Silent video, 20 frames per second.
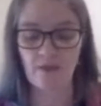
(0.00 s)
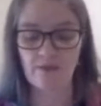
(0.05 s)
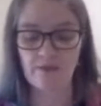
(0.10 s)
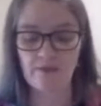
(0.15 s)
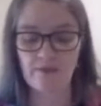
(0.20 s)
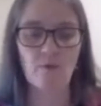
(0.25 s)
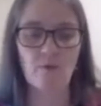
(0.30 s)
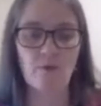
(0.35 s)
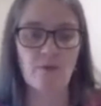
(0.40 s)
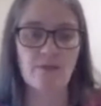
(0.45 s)

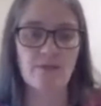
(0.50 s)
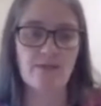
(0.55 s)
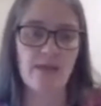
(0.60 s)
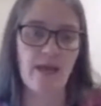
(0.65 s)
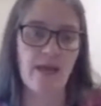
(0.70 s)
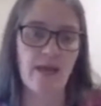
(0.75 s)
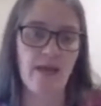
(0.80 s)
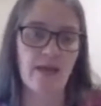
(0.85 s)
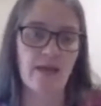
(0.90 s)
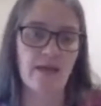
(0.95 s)
There was
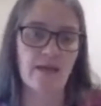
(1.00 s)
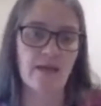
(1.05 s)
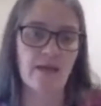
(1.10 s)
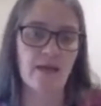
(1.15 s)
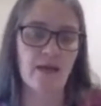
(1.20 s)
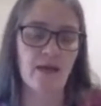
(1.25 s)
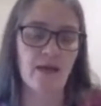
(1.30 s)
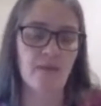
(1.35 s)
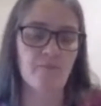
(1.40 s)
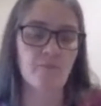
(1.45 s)
a
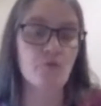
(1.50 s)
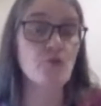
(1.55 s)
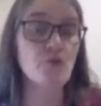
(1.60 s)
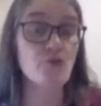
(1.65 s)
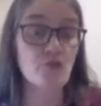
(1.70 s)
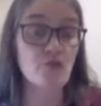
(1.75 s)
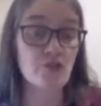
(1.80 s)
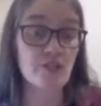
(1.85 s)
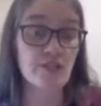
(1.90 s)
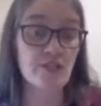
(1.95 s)

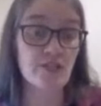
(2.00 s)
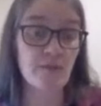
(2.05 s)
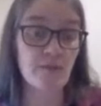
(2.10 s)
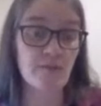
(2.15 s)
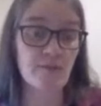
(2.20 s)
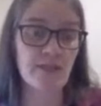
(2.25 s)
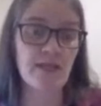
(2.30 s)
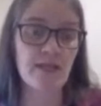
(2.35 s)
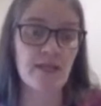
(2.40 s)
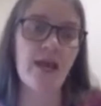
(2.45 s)
nutrition
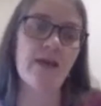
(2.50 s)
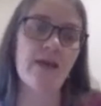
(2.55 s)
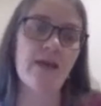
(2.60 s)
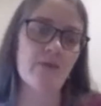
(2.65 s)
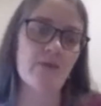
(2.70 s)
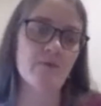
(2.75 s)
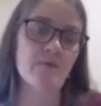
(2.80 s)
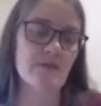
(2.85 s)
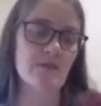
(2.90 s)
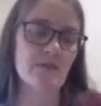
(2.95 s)
company, and
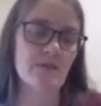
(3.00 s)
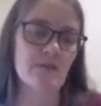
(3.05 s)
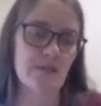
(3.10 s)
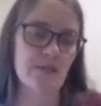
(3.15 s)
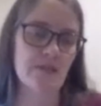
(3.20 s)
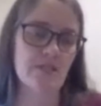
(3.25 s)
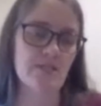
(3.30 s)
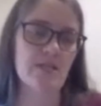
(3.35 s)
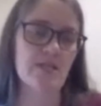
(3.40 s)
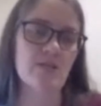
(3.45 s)
there was an
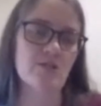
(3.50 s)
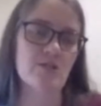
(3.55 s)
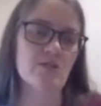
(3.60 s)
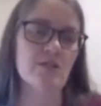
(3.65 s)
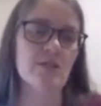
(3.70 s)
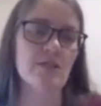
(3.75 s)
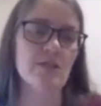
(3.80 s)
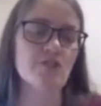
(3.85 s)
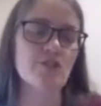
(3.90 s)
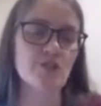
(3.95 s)

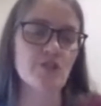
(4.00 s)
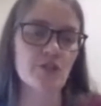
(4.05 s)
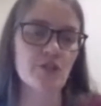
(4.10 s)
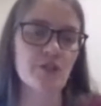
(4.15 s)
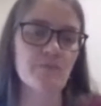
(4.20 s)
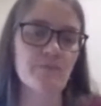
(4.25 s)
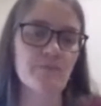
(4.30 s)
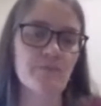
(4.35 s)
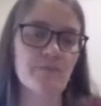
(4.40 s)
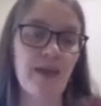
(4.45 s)
international
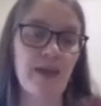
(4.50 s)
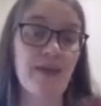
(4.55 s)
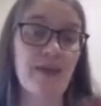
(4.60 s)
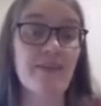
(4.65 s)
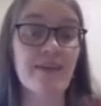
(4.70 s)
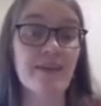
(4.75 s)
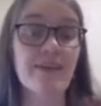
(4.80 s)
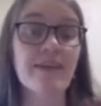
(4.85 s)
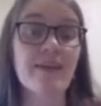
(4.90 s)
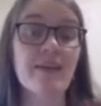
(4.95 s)
NGO.
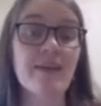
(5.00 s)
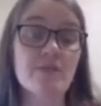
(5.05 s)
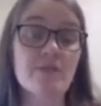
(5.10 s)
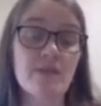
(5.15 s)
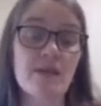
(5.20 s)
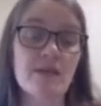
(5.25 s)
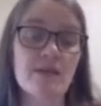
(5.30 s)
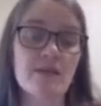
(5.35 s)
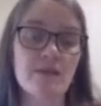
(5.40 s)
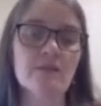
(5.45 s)
And they came
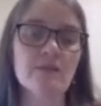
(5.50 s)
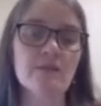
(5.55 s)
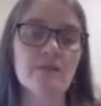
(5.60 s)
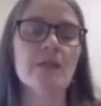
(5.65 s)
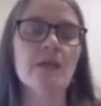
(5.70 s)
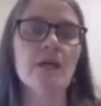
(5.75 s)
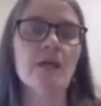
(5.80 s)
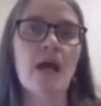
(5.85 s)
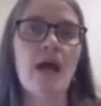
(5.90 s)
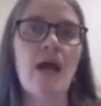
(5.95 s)
together
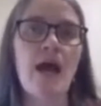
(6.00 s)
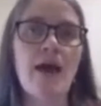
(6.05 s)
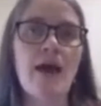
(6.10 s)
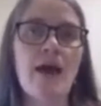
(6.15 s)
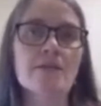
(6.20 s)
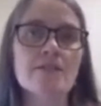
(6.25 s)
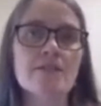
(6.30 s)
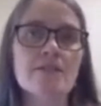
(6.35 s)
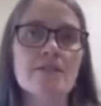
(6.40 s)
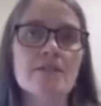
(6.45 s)

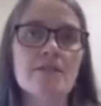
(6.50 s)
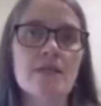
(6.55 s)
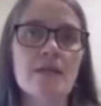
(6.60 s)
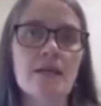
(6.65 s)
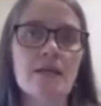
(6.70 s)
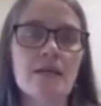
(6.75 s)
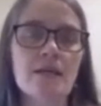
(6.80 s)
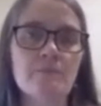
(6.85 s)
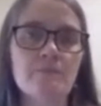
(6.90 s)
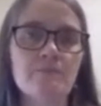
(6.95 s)

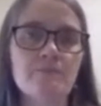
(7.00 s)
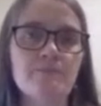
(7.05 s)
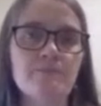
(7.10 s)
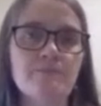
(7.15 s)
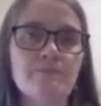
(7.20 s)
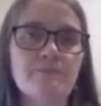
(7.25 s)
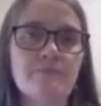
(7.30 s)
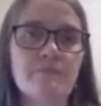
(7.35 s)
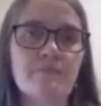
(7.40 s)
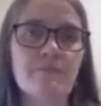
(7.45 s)
at
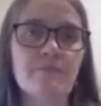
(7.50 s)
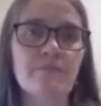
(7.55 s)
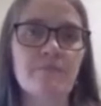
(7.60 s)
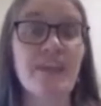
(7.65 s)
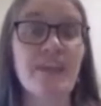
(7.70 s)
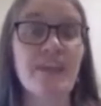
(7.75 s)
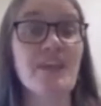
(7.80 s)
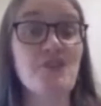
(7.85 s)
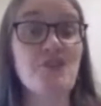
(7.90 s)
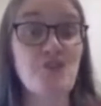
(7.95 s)

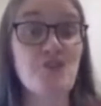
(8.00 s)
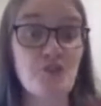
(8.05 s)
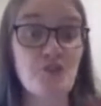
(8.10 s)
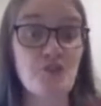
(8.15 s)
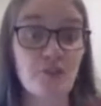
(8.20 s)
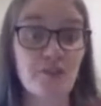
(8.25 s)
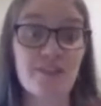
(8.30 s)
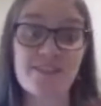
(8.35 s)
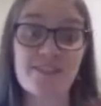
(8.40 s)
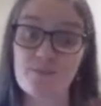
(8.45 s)
in New
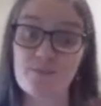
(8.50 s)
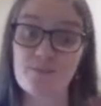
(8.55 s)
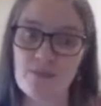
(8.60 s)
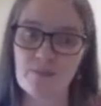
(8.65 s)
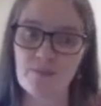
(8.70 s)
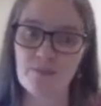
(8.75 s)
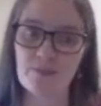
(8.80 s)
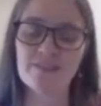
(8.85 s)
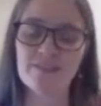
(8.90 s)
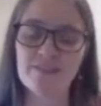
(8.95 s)
York in
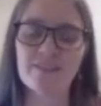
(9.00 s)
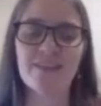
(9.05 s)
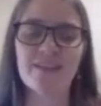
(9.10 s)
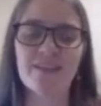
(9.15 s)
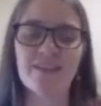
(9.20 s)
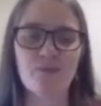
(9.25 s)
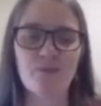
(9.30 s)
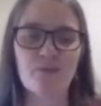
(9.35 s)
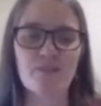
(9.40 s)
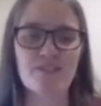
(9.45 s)
September,
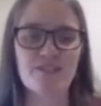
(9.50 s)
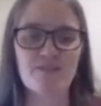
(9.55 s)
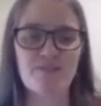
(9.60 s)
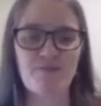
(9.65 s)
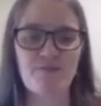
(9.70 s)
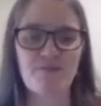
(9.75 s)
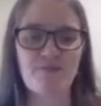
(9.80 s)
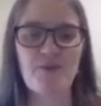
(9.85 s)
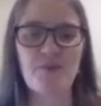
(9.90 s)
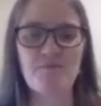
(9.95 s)
which is a
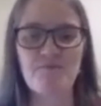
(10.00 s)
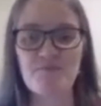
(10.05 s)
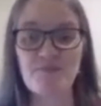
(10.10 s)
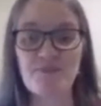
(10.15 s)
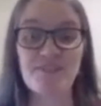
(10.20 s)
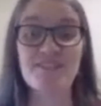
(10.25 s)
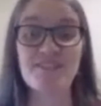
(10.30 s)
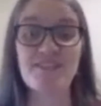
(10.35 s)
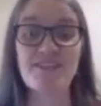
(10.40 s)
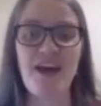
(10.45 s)
very
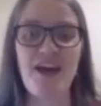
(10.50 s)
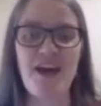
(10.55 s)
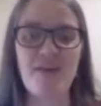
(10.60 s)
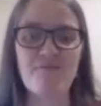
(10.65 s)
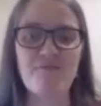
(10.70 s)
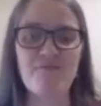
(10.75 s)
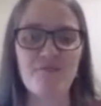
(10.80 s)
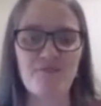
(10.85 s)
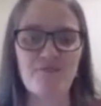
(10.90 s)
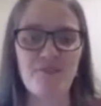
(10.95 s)
busy
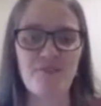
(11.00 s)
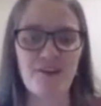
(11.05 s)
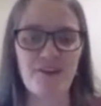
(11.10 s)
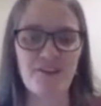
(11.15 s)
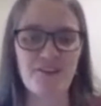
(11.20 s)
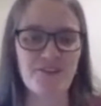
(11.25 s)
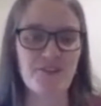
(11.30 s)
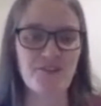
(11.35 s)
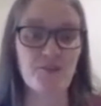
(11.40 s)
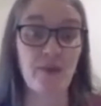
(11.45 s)
time for
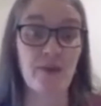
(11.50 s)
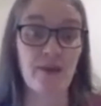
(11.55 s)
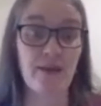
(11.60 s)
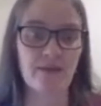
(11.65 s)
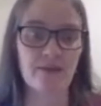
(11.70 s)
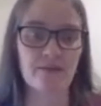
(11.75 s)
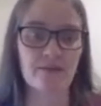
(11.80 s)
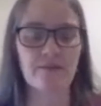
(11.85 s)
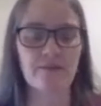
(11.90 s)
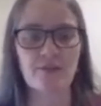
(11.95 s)
various
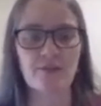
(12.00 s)
UN and in